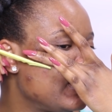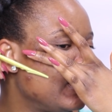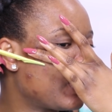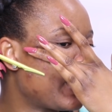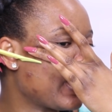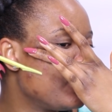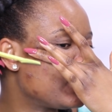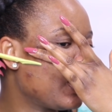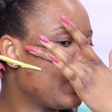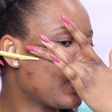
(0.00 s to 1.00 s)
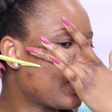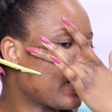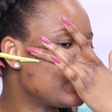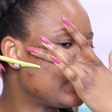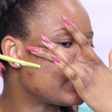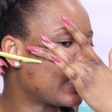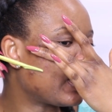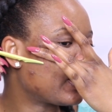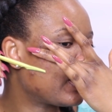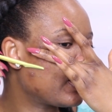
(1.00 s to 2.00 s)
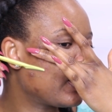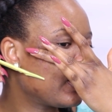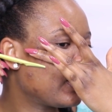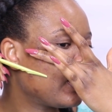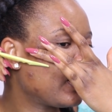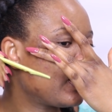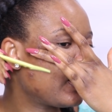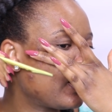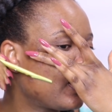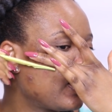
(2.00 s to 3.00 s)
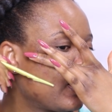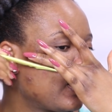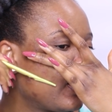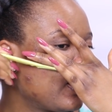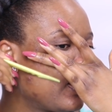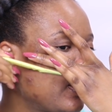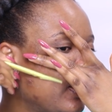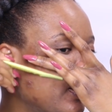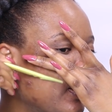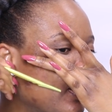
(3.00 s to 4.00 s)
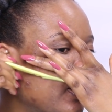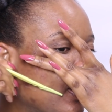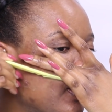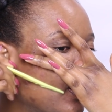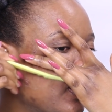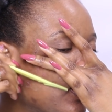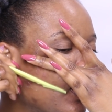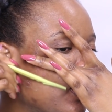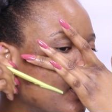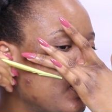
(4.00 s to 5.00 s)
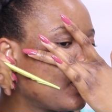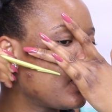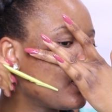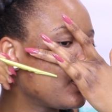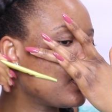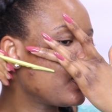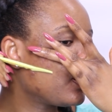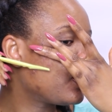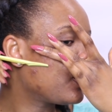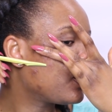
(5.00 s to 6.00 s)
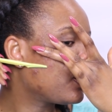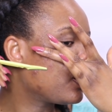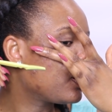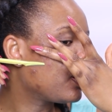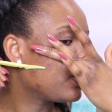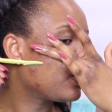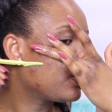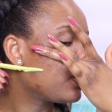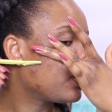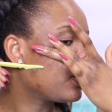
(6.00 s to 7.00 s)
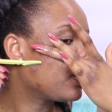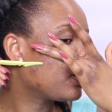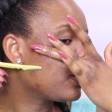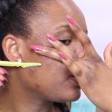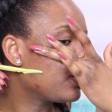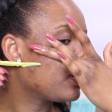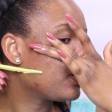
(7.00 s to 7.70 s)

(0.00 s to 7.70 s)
Nothing is said.